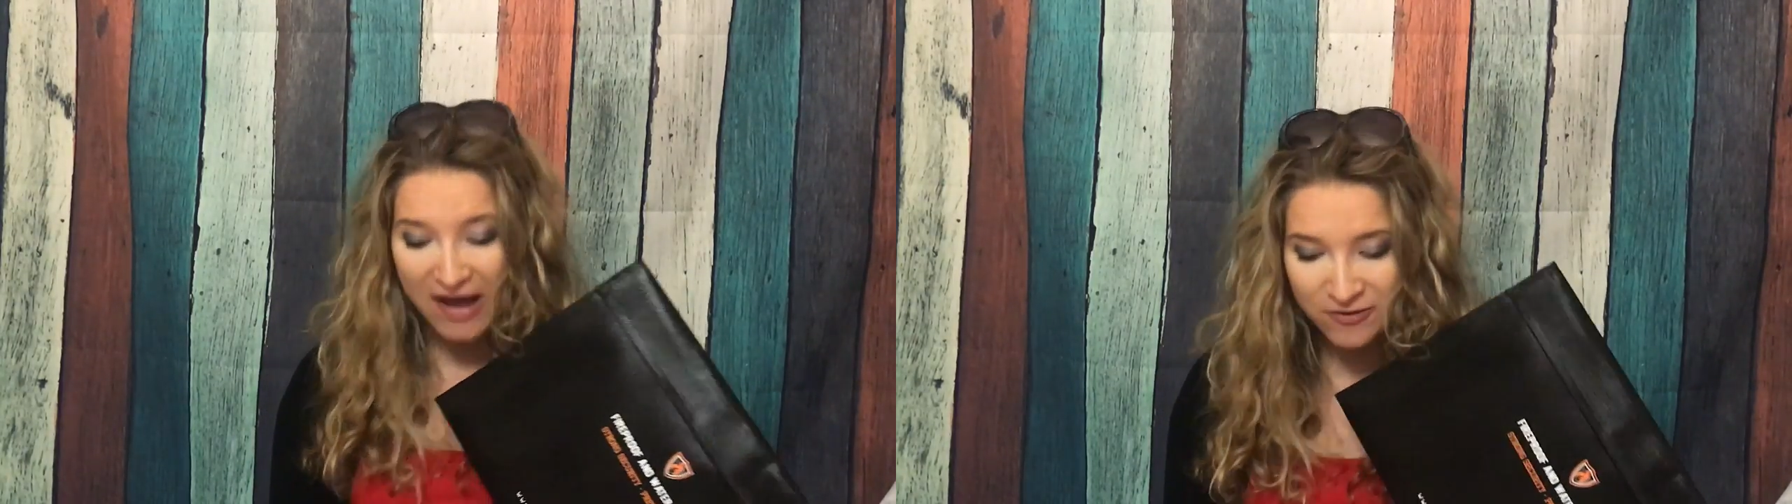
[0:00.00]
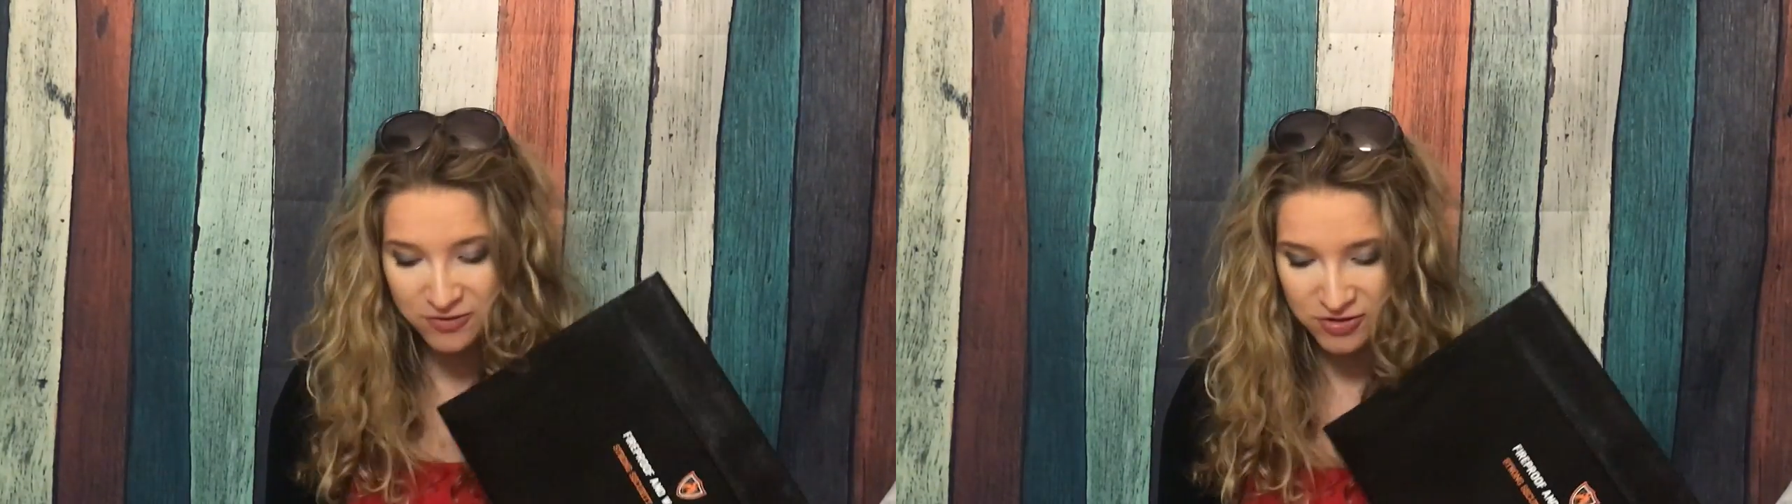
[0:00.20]

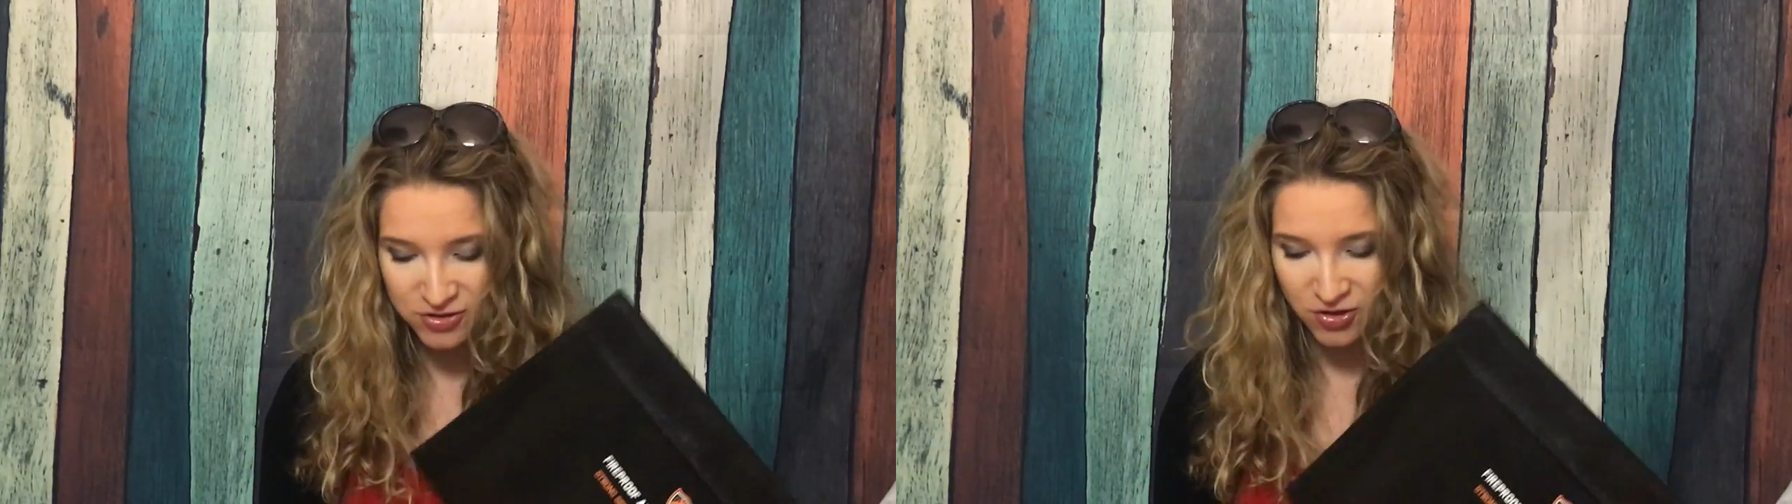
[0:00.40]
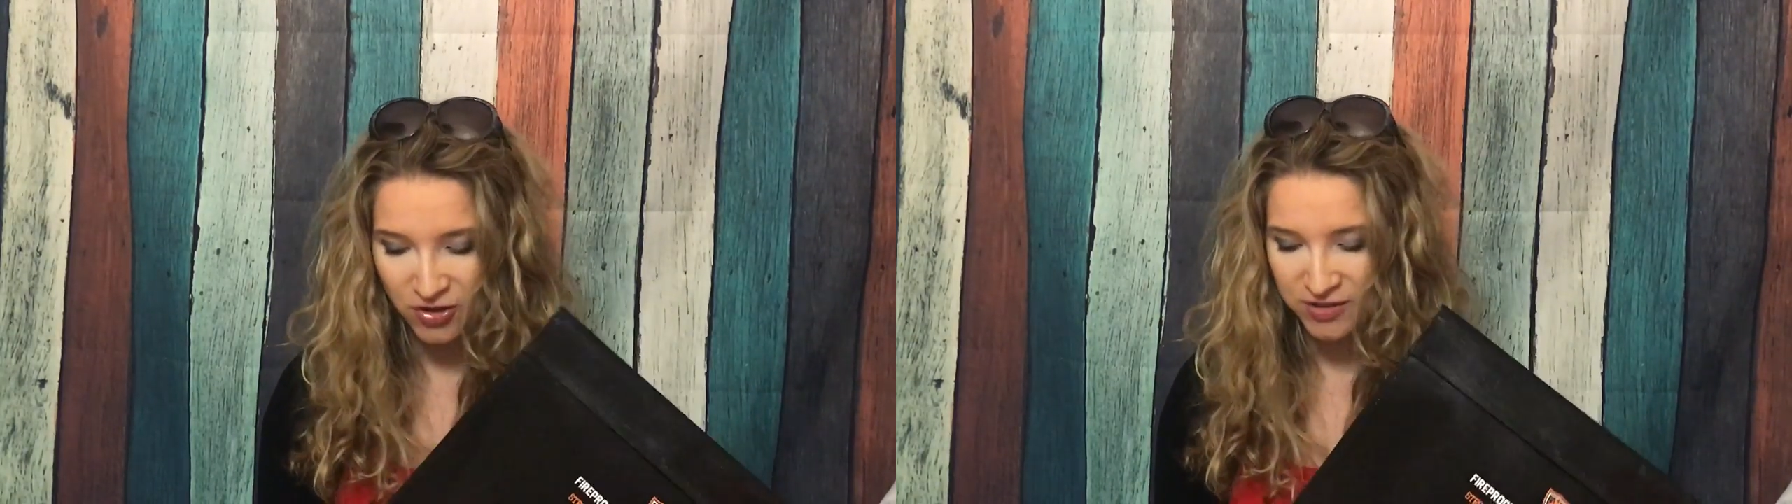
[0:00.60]
how
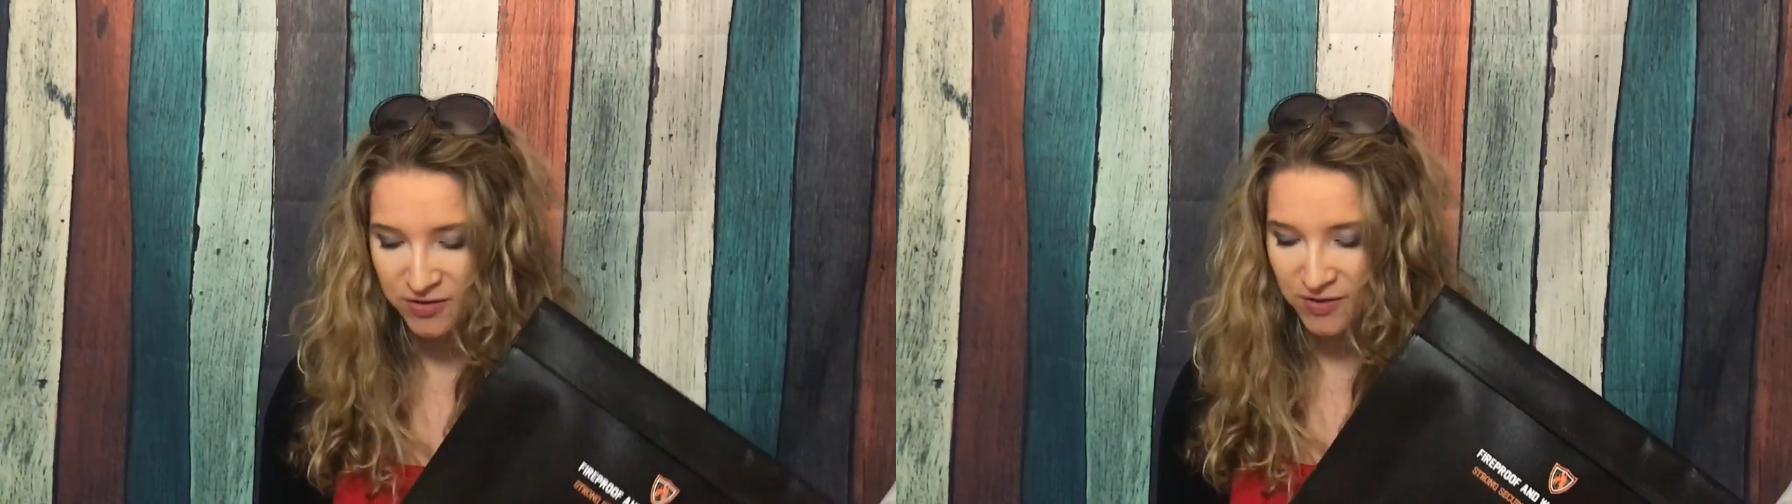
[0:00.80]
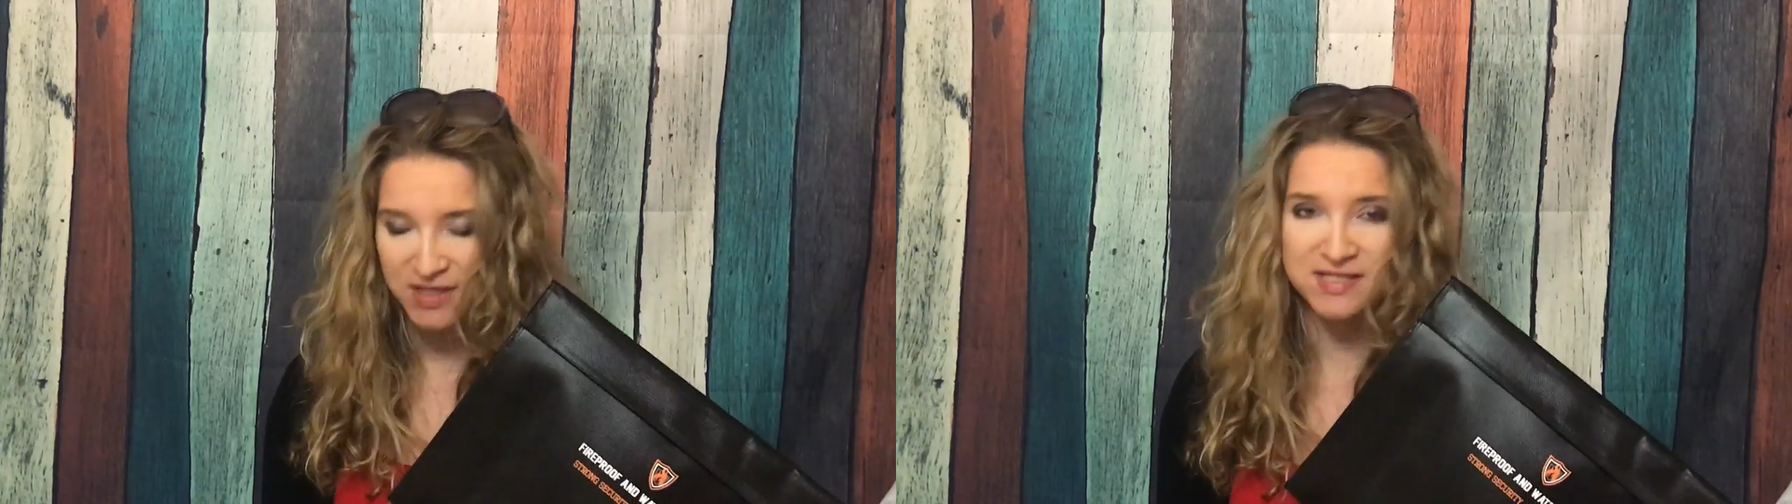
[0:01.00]
strong
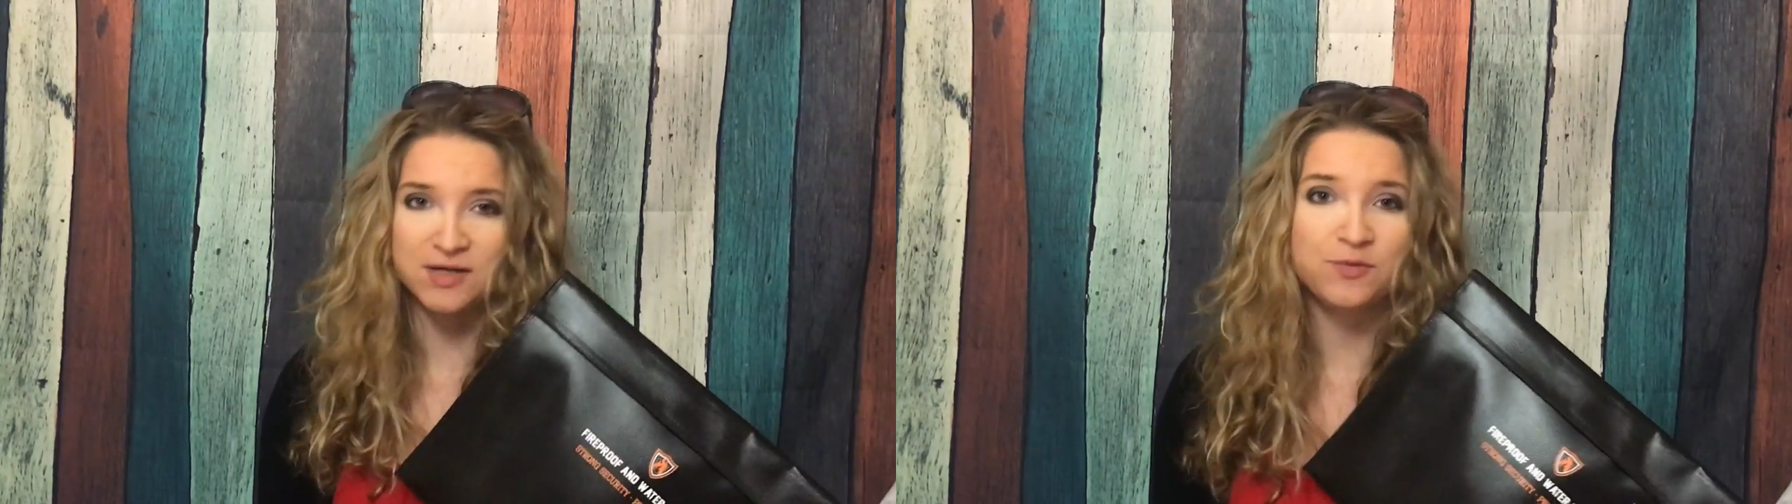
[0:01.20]
this really is.